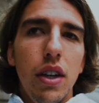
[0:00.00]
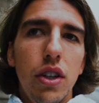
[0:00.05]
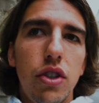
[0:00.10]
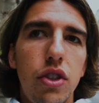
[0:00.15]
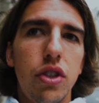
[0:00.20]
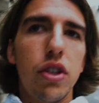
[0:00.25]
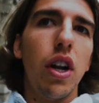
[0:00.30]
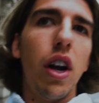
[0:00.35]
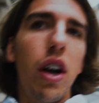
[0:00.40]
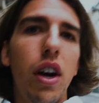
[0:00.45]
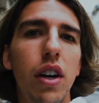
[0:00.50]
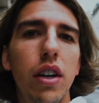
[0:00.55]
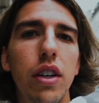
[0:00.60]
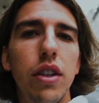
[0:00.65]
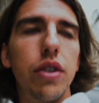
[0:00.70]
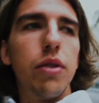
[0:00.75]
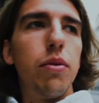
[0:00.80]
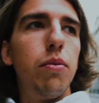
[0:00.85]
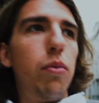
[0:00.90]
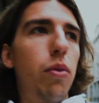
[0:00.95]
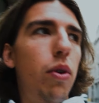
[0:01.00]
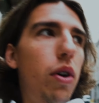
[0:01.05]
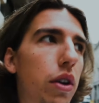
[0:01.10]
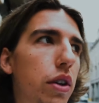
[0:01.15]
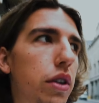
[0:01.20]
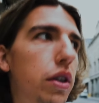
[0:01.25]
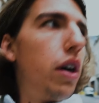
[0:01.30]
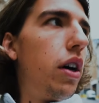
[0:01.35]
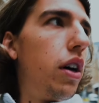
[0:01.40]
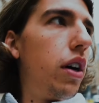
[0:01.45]
starters and
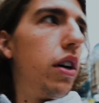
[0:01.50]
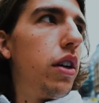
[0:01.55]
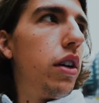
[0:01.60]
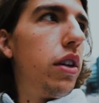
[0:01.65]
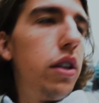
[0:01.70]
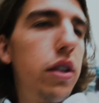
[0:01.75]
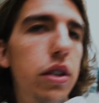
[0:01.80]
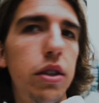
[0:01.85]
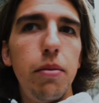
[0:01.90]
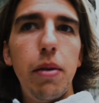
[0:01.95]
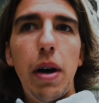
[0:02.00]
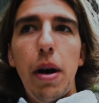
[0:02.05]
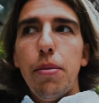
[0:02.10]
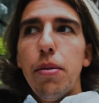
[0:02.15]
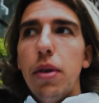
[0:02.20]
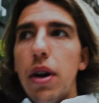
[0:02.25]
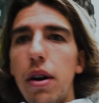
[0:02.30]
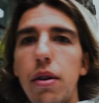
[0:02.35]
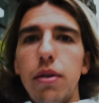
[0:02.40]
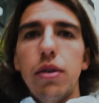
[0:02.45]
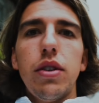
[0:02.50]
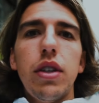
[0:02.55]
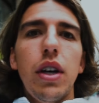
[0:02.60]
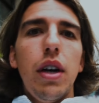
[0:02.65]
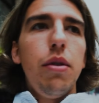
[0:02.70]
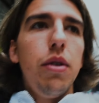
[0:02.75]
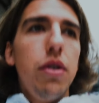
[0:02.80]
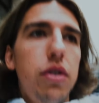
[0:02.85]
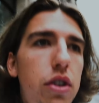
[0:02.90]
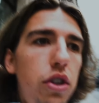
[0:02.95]
whatnot, some amaretto
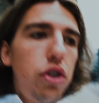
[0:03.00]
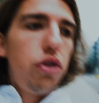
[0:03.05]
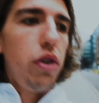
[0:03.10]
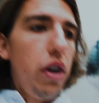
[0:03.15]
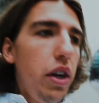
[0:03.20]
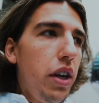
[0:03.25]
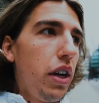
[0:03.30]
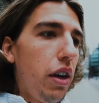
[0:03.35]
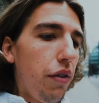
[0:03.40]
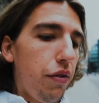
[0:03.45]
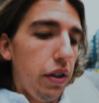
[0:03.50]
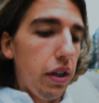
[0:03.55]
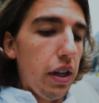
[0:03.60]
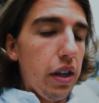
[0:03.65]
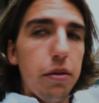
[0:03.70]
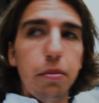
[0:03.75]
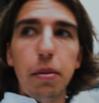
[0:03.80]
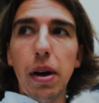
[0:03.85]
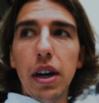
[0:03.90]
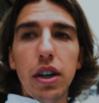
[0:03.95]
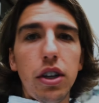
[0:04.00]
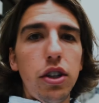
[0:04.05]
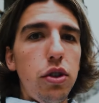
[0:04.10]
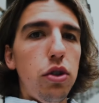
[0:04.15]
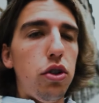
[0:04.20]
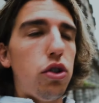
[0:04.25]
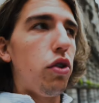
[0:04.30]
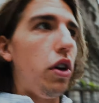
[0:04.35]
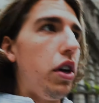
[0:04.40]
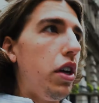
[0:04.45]
sours to drink. I think that's my new
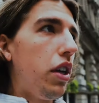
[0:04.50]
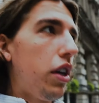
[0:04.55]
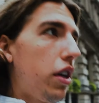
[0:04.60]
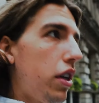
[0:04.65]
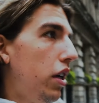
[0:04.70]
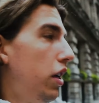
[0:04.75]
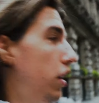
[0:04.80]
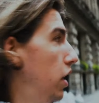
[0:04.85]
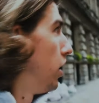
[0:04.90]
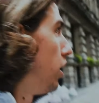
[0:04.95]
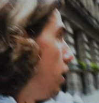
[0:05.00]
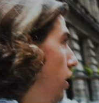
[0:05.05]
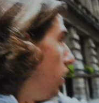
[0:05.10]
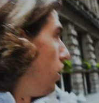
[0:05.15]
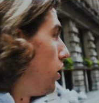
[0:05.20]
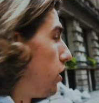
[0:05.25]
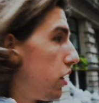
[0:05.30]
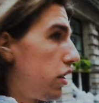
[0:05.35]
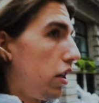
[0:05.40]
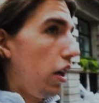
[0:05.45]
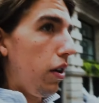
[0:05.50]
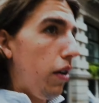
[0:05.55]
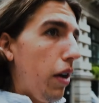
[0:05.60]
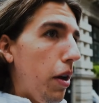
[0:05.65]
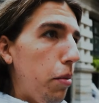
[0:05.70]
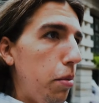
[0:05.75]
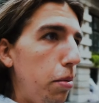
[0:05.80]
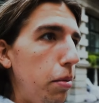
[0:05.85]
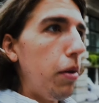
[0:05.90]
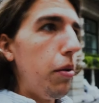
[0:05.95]
drink. So
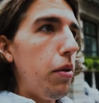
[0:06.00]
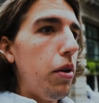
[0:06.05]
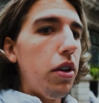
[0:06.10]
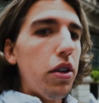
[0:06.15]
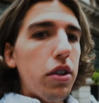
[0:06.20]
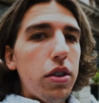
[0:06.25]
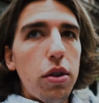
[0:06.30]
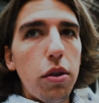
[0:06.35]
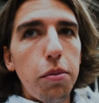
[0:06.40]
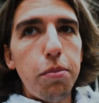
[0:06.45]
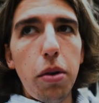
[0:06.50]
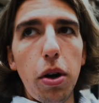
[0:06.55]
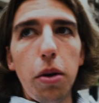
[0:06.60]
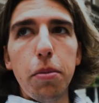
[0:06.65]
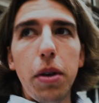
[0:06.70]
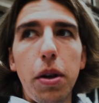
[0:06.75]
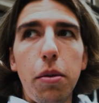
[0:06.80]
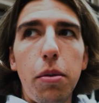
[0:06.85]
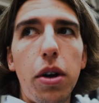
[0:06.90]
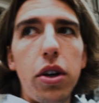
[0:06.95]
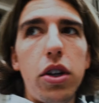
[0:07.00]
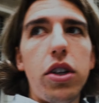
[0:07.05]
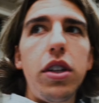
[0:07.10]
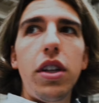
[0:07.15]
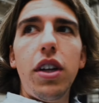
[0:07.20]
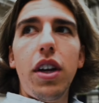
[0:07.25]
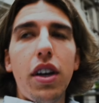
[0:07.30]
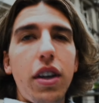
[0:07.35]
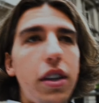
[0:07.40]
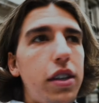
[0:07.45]
any promoters who have booked me and you're watching
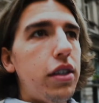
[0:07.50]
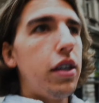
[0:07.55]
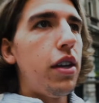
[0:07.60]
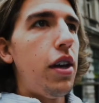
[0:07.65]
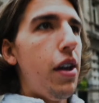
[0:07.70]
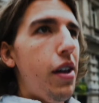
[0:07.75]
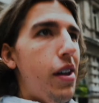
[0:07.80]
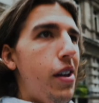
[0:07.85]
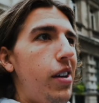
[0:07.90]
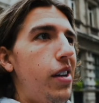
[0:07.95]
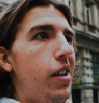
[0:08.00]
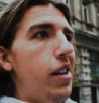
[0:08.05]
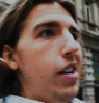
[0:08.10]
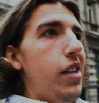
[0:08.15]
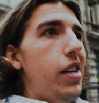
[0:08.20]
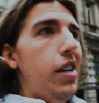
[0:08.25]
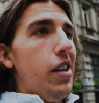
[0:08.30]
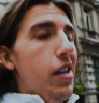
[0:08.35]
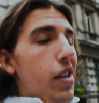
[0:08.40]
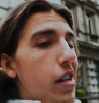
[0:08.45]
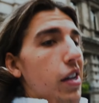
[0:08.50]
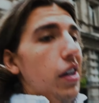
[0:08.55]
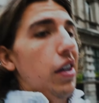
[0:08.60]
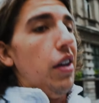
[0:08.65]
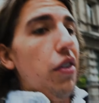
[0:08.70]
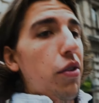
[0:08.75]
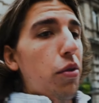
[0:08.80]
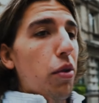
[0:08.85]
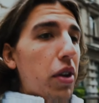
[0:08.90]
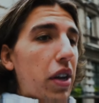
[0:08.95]
this,
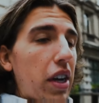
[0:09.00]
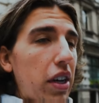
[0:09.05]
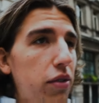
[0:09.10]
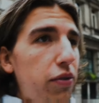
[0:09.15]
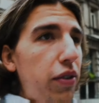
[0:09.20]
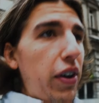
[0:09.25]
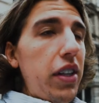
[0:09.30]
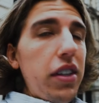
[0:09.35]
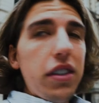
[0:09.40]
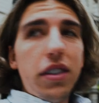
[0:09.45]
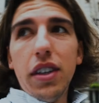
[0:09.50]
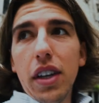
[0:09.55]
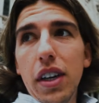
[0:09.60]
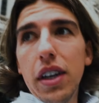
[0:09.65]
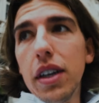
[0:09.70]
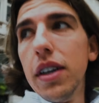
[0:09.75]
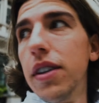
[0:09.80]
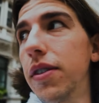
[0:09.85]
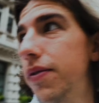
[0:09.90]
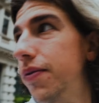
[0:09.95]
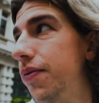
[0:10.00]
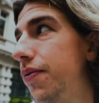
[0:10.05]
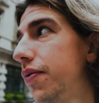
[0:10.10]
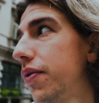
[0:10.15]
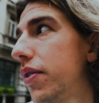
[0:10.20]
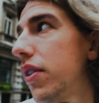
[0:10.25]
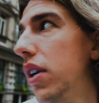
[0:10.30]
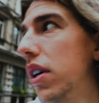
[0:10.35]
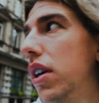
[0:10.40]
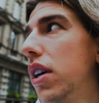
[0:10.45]
if you want to get fancy,
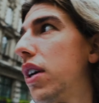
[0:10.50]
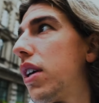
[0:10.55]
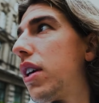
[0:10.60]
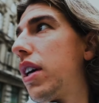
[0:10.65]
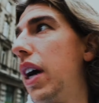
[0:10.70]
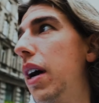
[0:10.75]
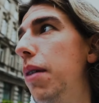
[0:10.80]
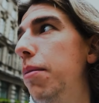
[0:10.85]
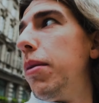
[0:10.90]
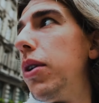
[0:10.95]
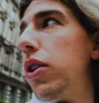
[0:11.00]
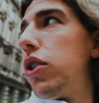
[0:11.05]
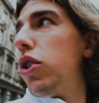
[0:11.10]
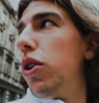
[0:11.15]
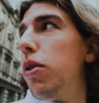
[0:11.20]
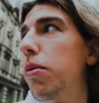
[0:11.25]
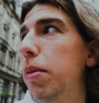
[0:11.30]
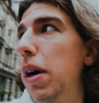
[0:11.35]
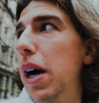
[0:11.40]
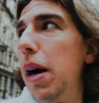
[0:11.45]
get me some